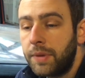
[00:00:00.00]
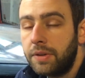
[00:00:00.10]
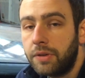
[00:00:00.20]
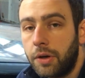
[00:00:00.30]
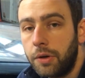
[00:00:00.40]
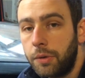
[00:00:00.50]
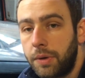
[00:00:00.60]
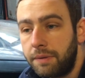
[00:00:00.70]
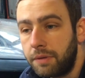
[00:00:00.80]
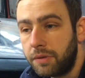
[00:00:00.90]
So
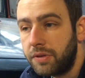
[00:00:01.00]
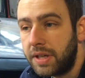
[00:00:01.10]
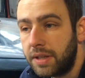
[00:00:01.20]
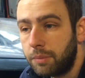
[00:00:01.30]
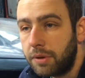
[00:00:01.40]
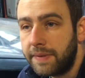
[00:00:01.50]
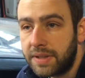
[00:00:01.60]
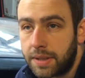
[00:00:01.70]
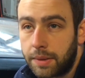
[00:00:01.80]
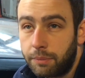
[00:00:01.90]
if you've seen
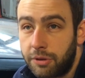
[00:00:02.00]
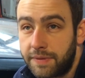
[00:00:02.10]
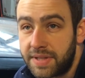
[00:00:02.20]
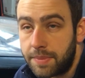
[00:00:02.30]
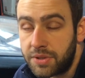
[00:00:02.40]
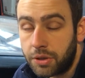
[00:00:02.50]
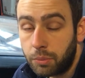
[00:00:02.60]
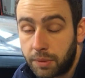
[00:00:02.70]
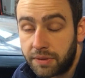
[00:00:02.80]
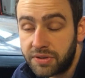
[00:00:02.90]
the previous
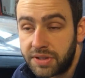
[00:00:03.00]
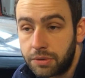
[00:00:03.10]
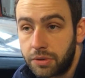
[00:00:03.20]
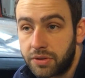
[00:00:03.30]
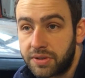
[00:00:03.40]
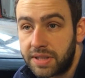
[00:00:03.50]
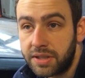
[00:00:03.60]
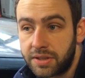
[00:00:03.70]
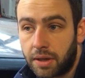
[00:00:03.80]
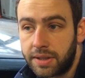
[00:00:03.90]
episode with the sill, you've just seen
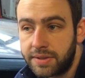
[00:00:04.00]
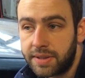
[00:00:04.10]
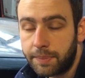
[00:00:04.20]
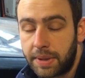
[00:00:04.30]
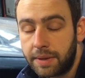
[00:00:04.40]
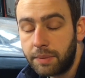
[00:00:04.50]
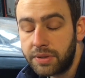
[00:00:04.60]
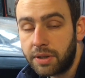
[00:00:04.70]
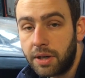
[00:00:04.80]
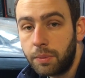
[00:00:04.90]
the slight snippet of my
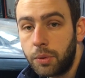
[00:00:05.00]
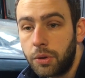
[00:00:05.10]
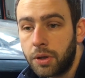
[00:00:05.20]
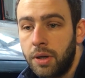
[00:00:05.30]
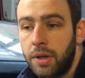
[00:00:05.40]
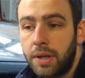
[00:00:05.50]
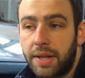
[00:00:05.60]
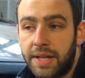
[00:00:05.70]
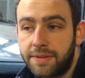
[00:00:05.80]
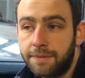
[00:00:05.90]
sidewalk,
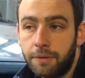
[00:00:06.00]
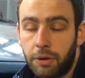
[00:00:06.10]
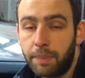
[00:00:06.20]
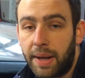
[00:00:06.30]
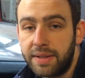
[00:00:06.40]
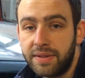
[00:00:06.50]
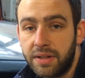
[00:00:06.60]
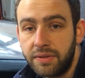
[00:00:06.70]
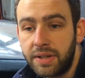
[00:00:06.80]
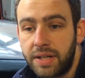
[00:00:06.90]
and that's fully painted
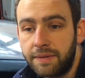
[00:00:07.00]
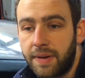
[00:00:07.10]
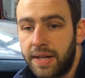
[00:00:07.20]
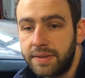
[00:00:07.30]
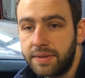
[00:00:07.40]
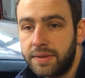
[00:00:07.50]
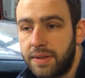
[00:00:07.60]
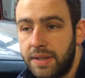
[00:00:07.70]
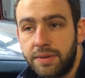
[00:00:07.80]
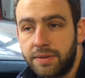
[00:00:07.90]
underneath, and
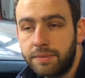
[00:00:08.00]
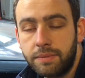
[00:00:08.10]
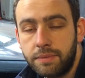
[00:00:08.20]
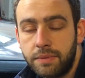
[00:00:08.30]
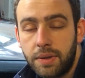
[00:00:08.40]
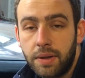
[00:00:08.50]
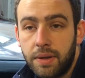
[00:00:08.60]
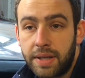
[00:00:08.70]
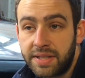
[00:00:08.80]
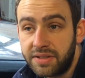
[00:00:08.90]
yes,
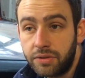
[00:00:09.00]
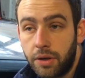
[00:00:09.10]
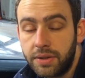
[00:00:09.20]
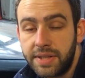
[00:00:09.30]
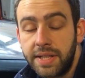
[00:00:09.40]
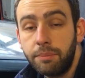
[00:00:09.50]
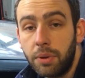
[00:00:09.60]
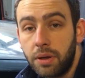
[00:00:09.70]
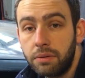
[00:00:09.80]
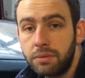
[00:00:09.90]
it's dirty,
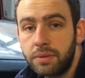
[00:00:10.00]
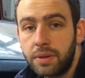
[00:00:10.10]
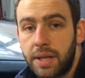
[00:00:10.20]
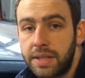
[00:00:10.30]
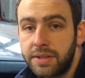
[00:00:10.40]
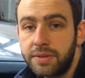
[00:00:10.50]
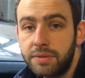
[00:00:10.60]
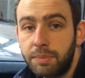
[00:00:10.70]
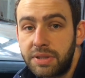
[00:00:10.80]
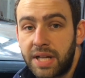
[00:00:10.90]
but
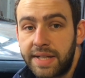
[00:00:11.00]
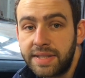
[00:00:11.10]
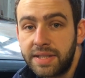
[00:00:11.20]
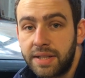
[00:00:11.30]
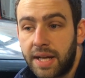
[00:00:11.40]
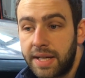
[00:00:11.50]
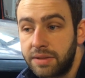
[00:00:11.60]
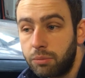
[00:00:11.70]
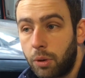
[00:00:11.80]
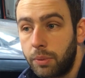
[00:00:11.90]
it's protected, and that
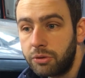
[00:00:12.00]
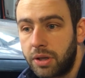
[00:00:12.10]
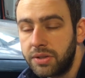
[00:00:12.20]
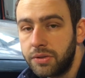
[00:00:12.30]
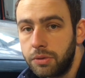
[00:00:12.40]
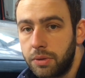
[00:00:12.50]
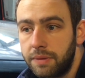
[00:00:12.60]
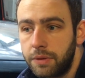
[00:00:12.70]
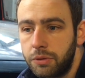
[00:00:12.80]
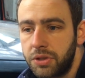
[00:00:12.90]
is what we're trying to do in the
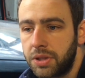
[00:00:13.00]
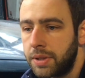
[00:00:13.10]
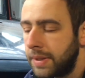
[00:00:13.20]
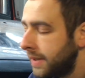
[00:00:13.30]
future.